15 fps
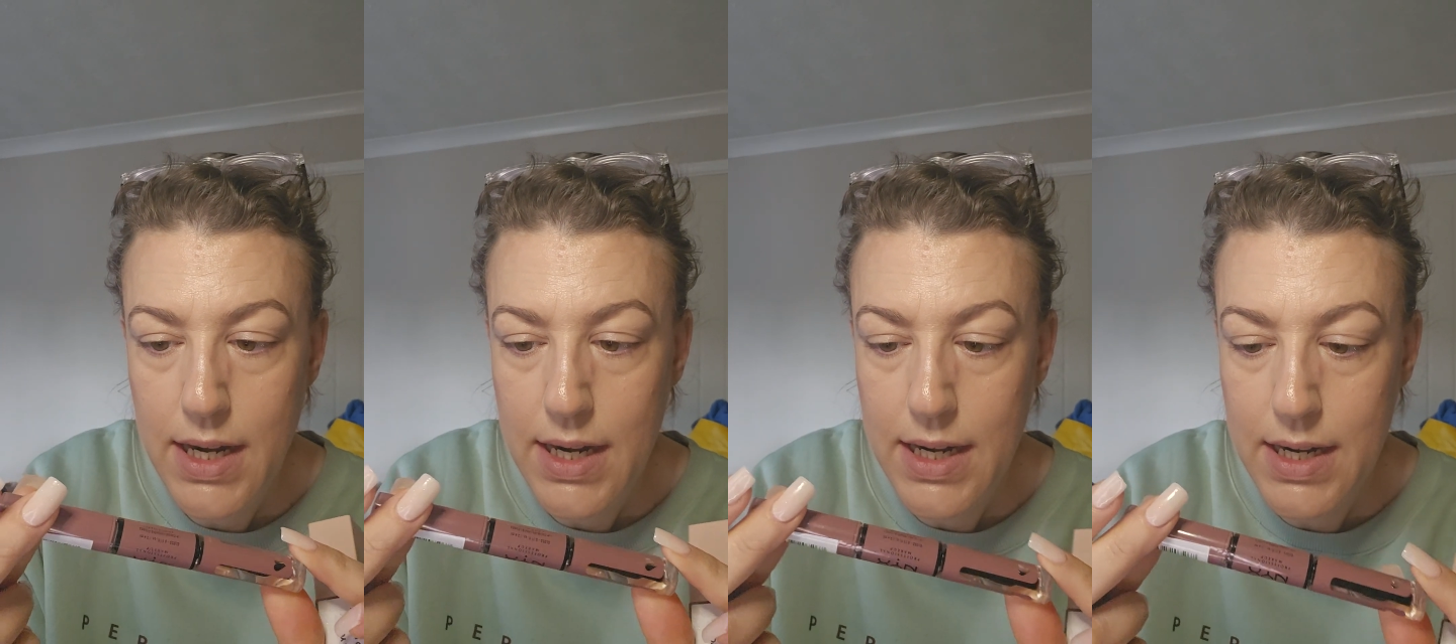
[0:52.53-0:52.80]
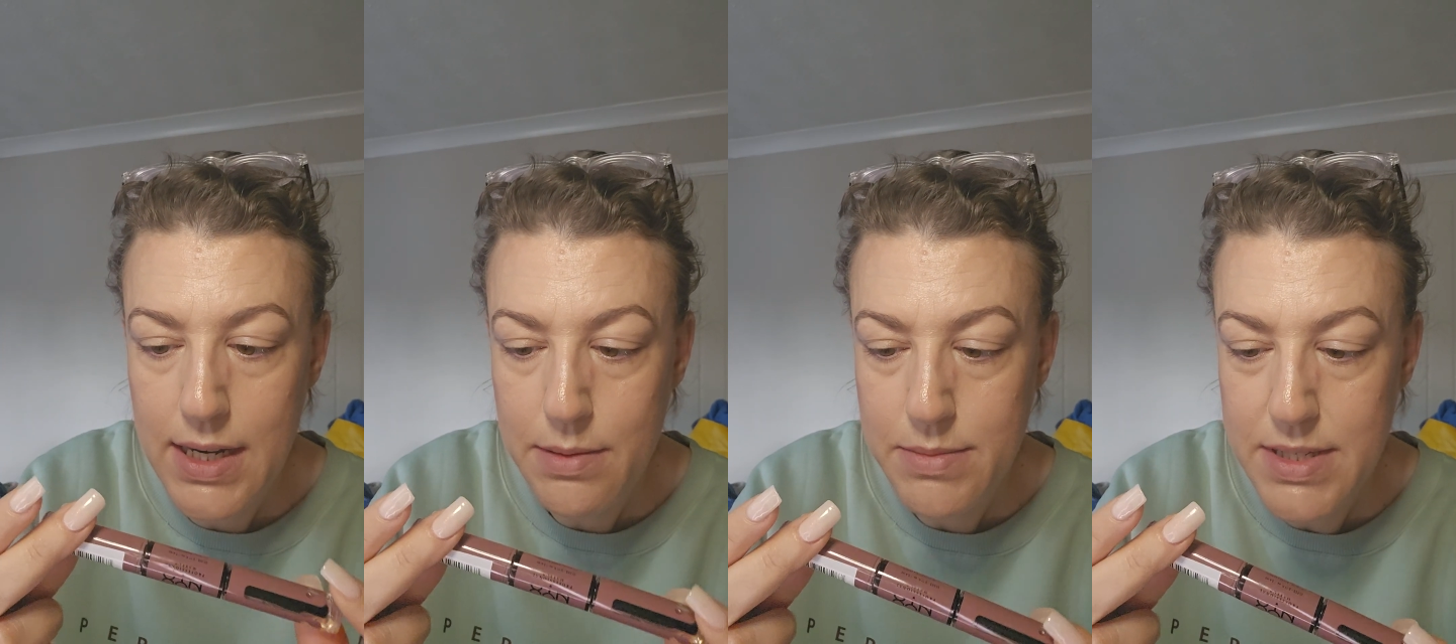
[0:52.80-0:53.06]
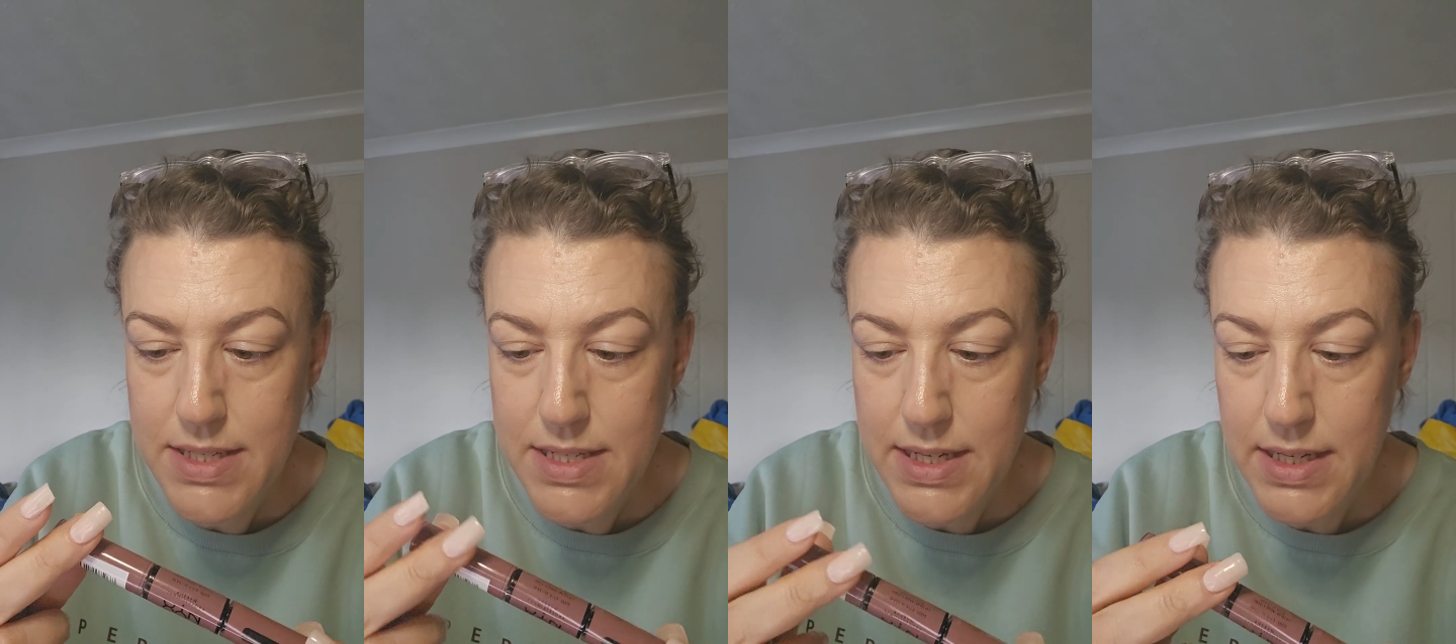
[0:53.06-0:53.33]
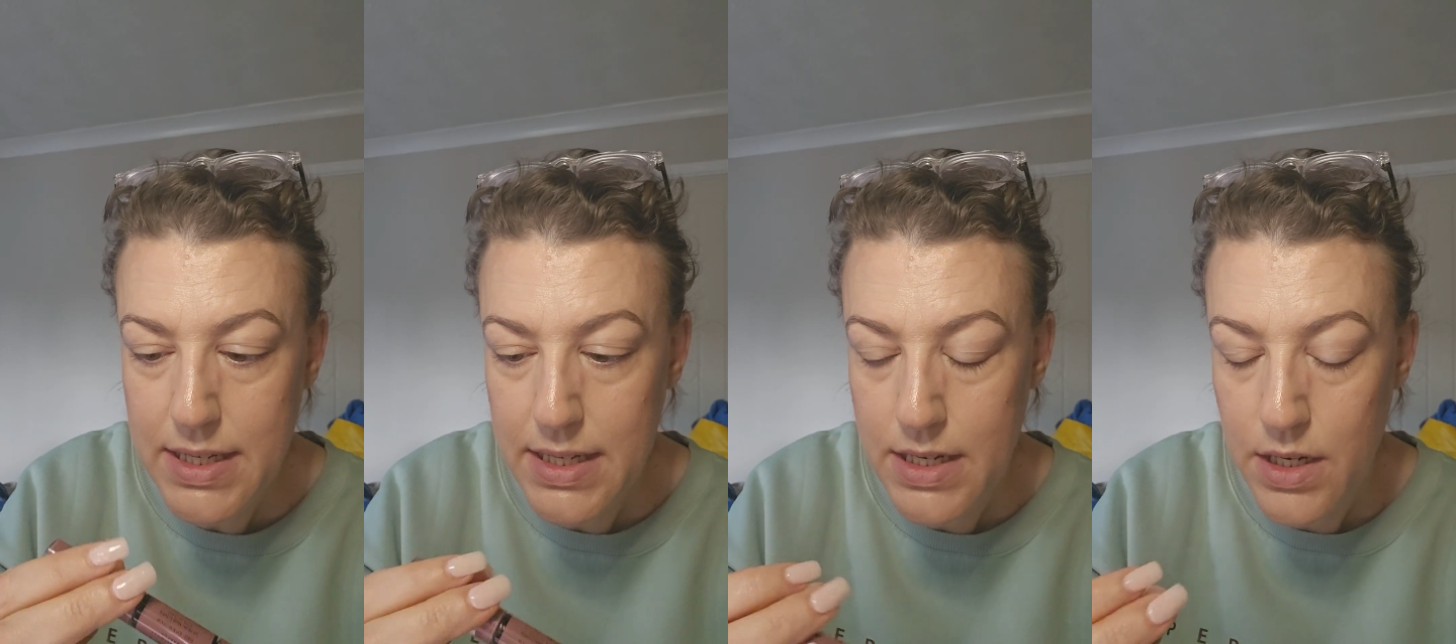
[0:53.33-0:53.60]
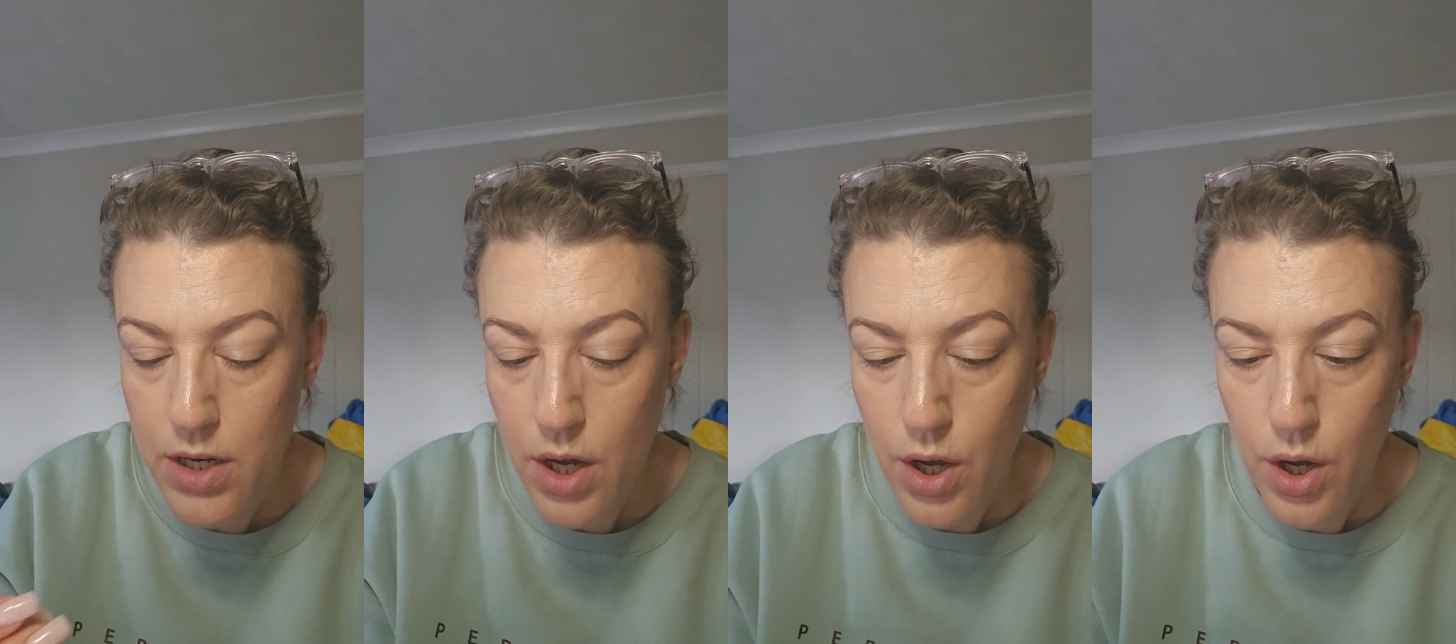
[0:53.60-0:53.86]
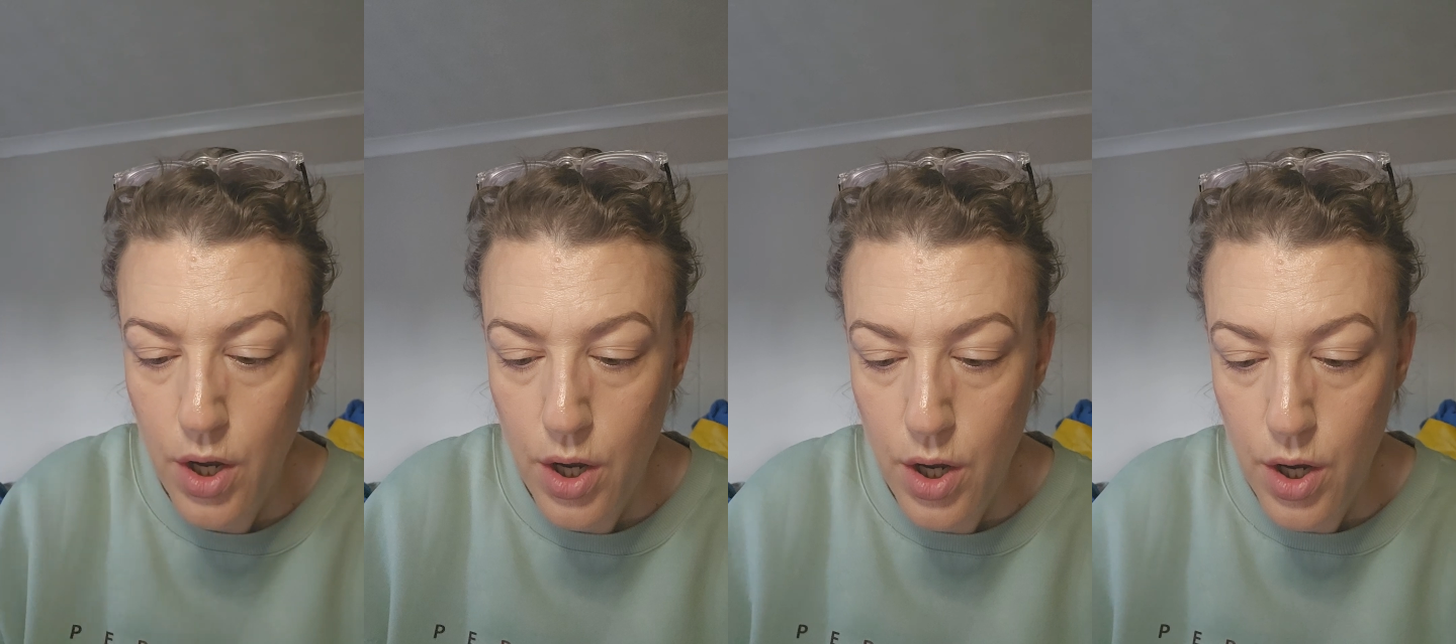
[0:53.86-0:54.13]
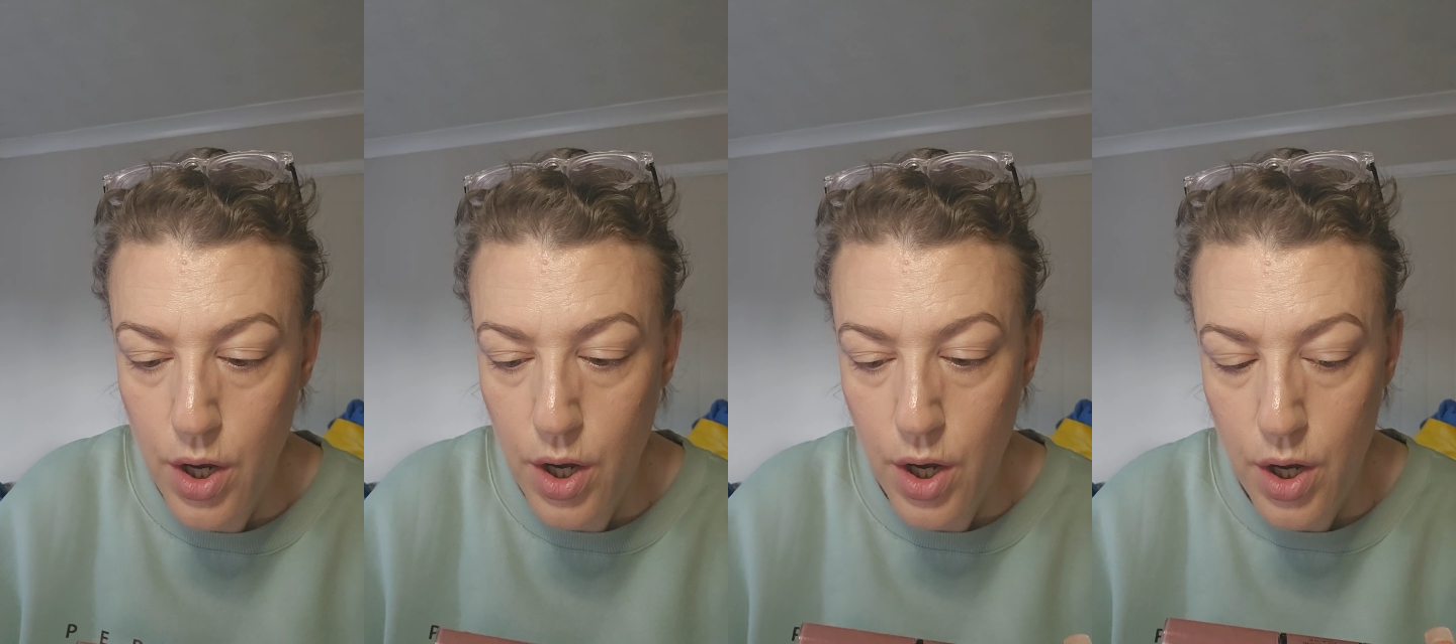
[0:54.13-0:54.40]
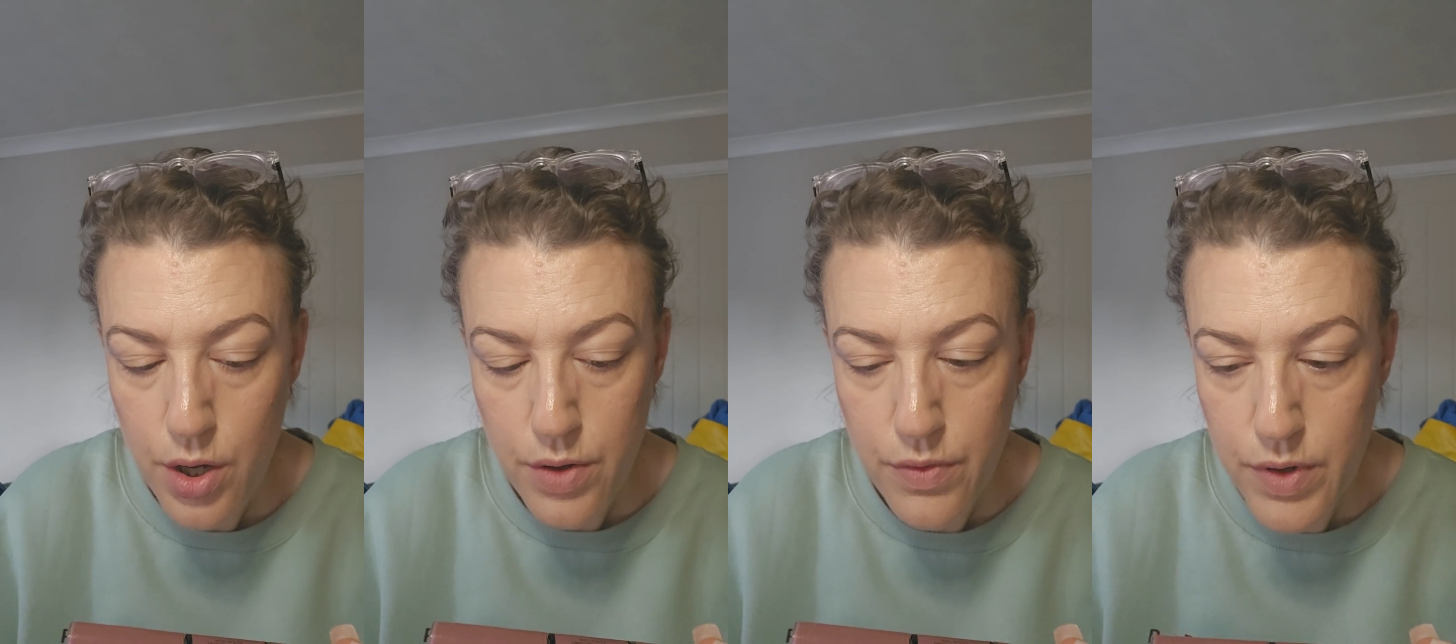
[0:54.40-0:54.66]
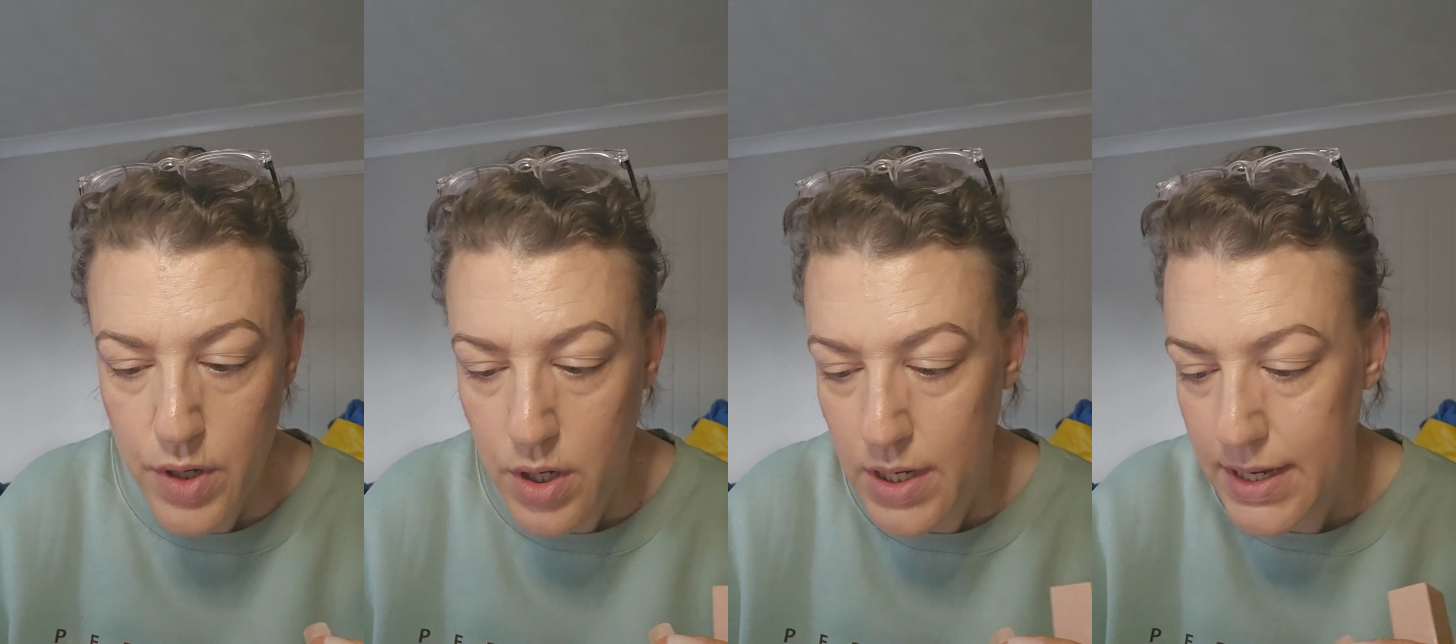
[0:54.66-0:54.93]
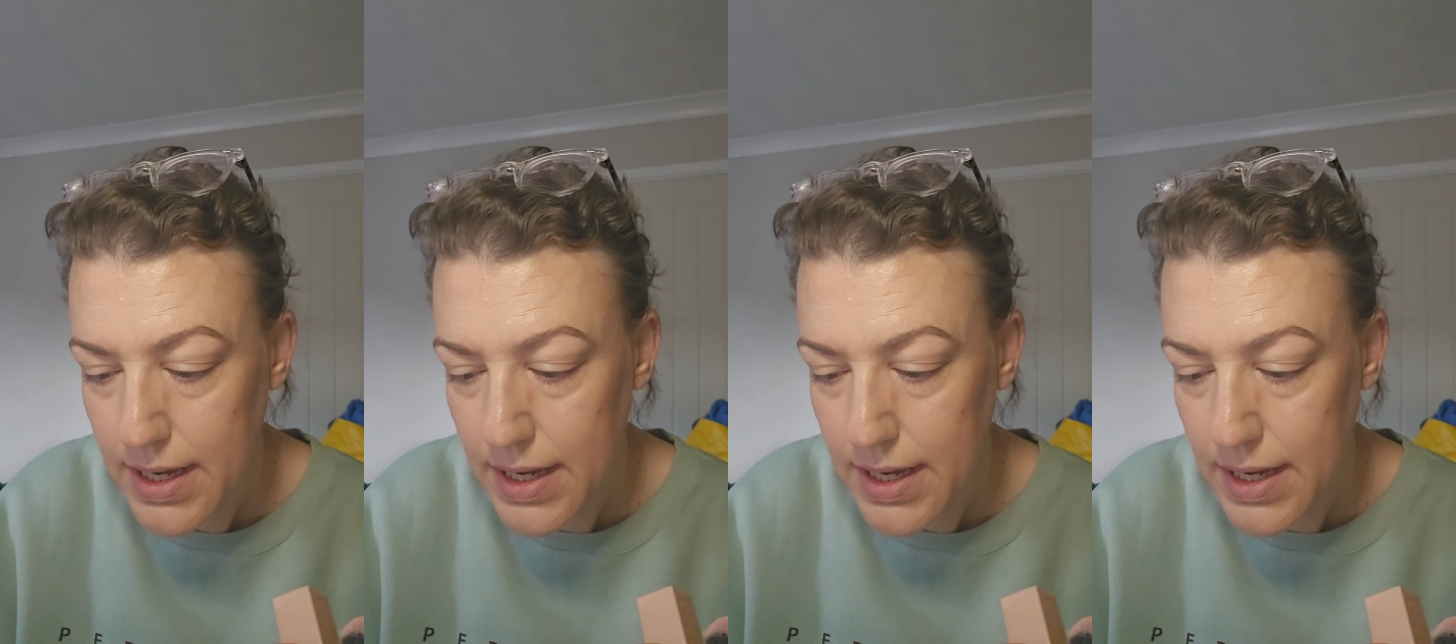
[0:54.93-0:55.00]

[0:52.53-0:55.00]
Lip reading: lipstick in Overnight